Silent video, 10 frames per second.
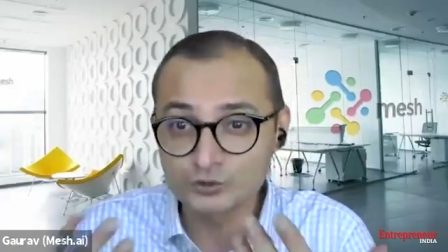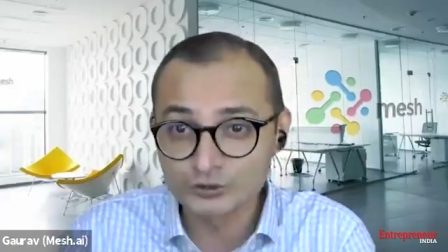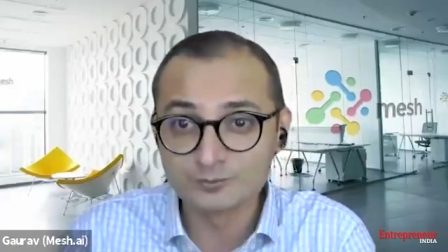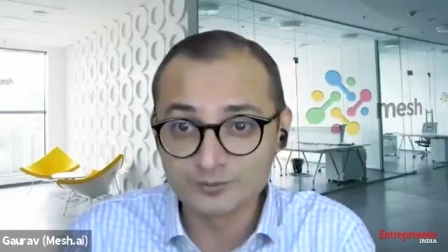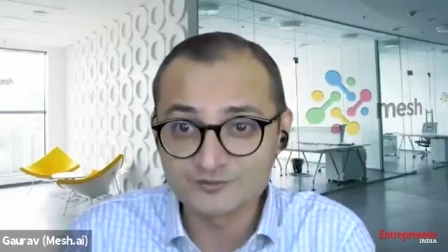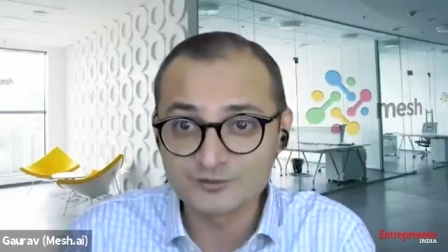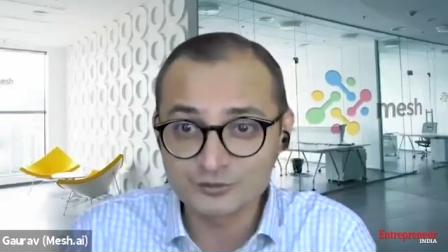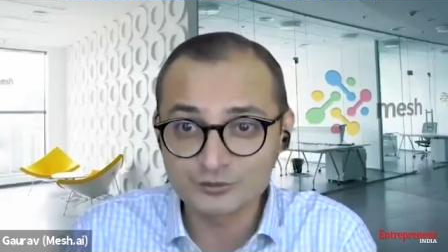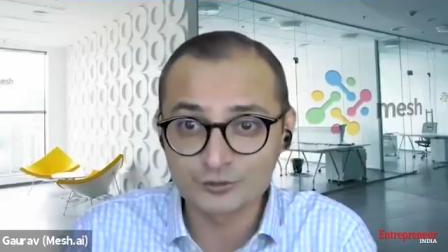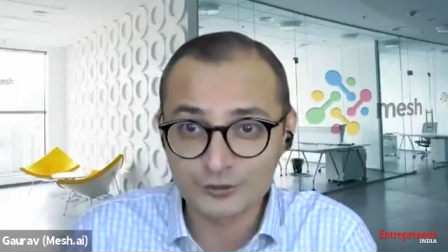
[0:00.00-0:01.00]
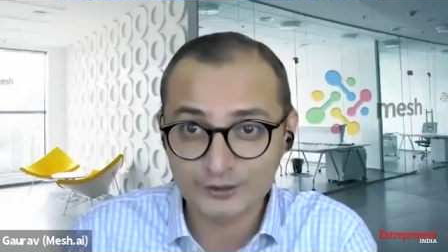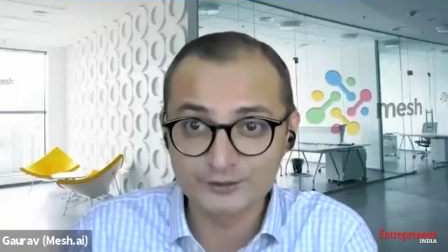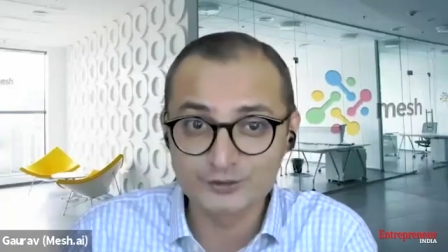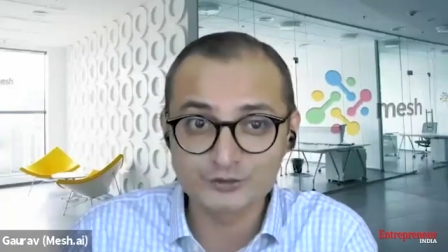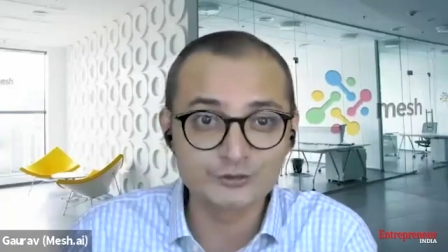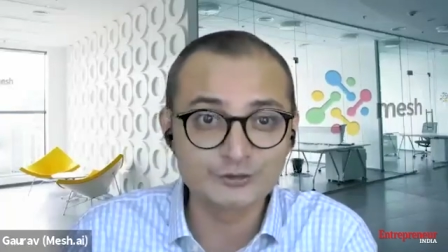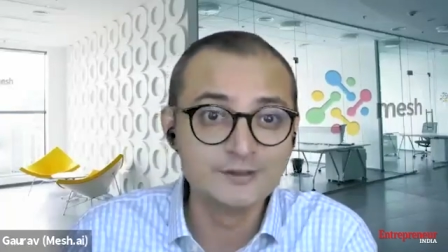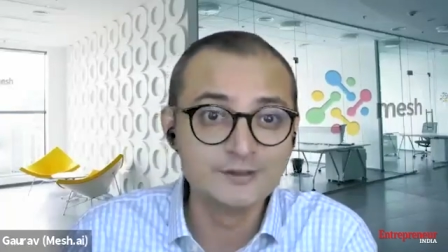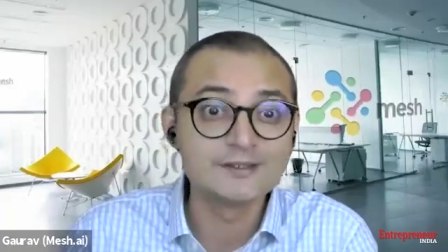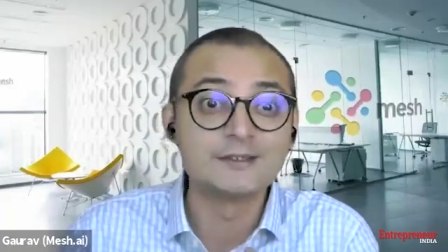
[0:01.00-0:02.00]
social appreciation or
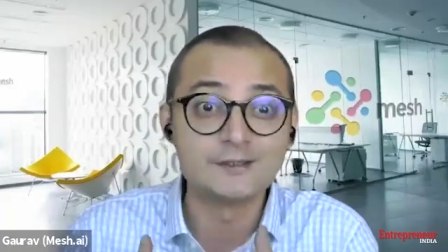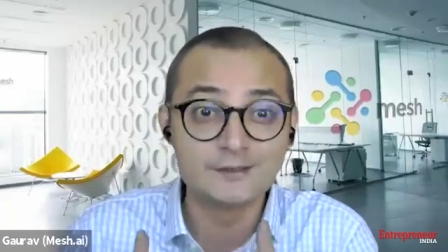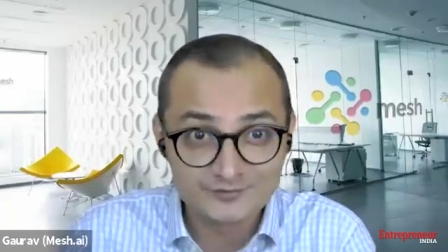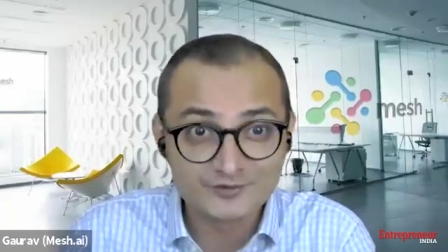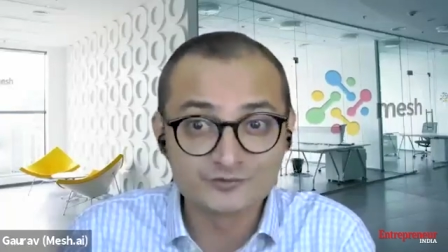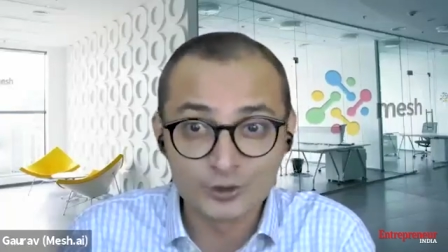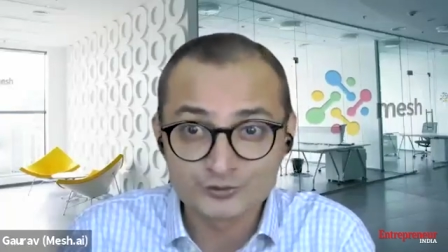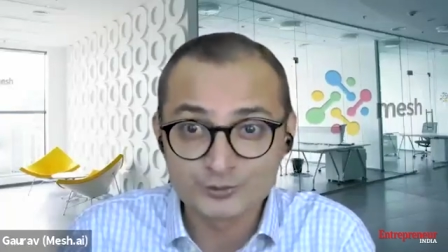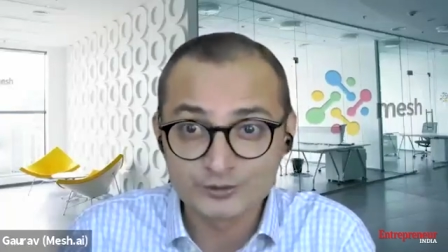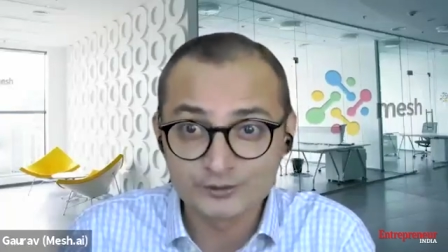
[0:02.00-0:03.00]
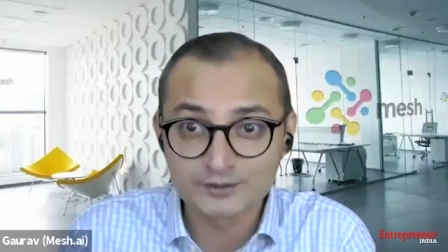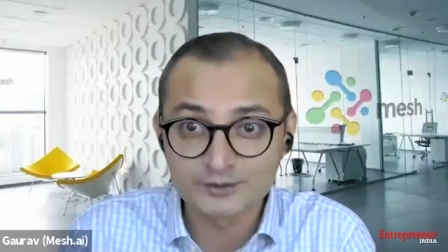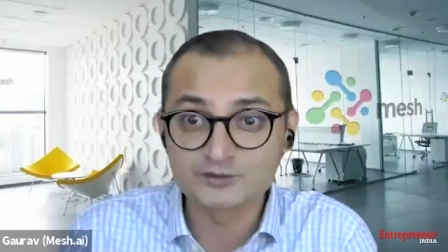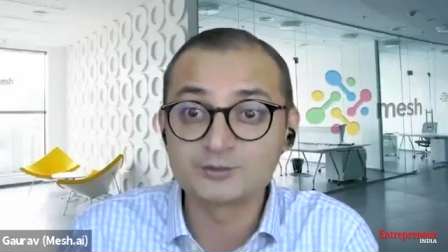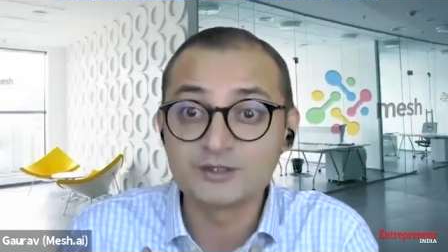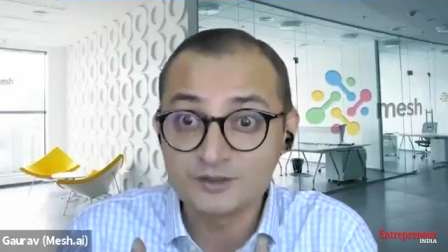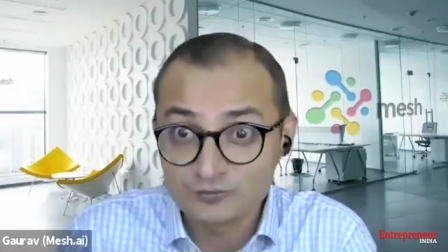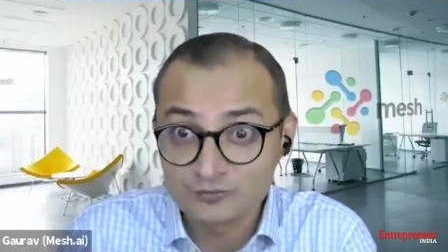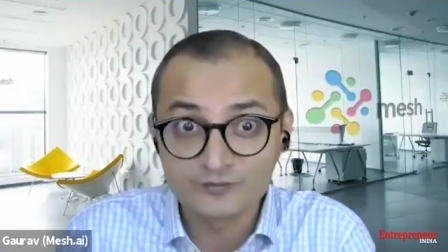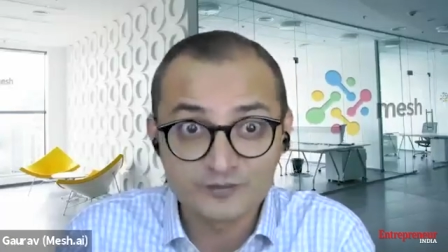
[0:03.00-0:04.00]
recognition increases knowledge worker
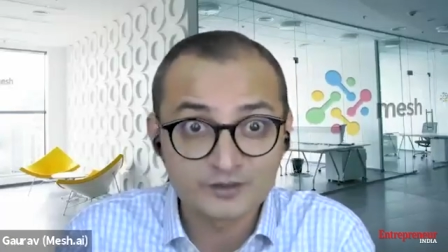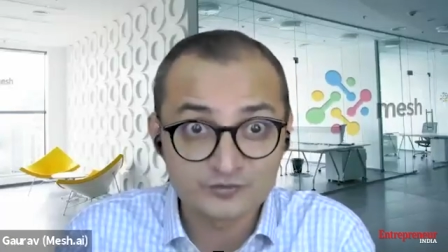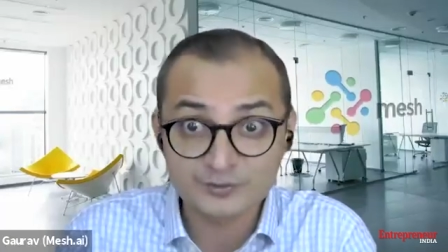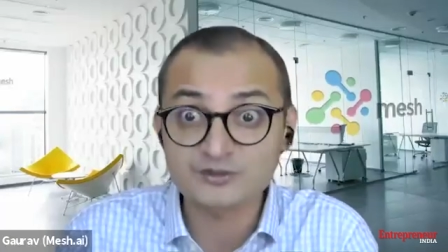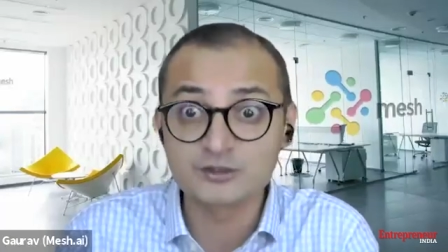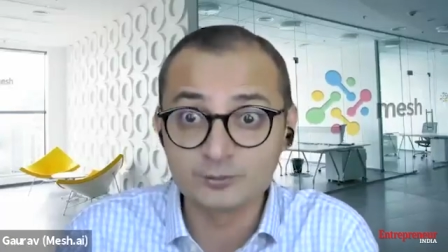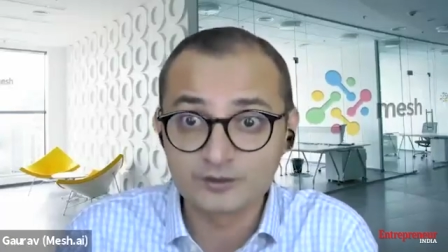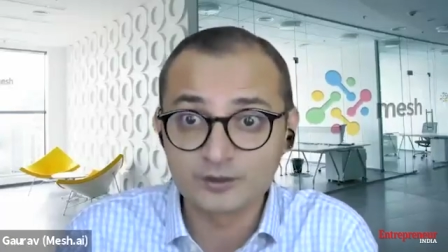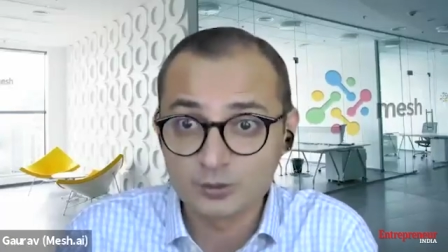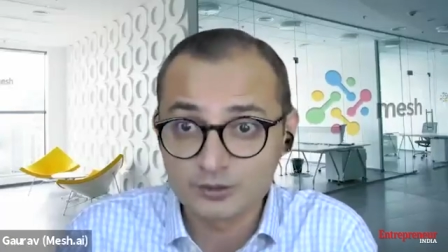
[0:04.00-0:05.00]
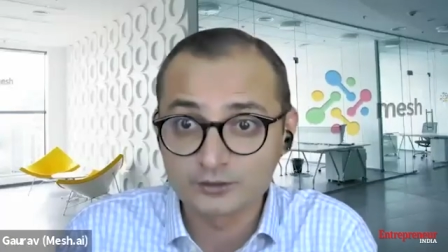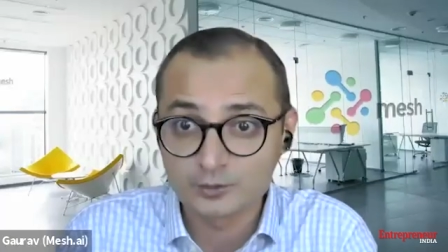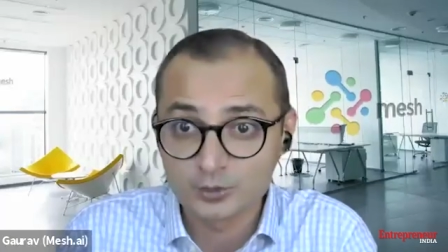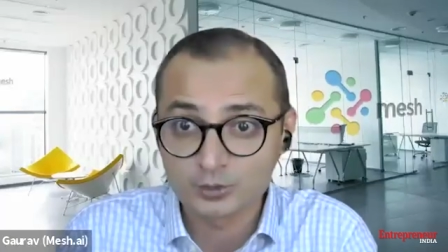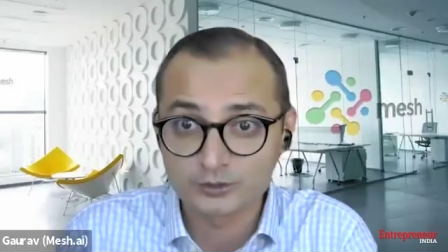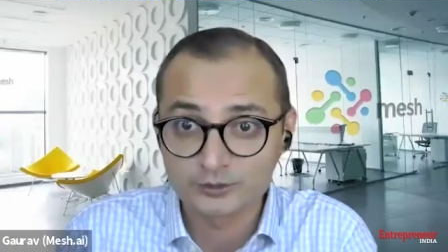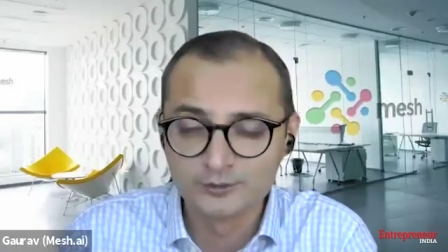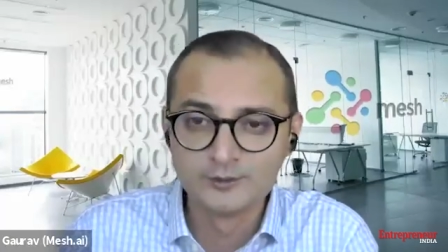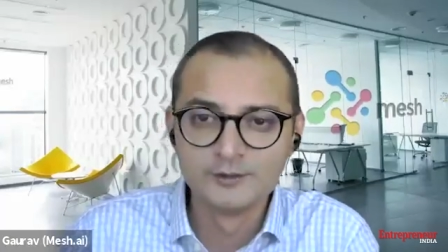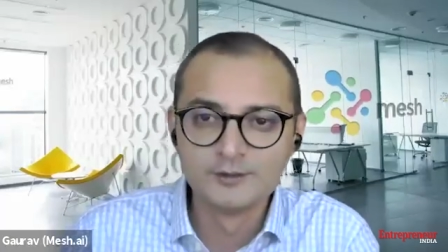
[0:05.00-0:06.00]
engagement even when they're especially when they're working remotely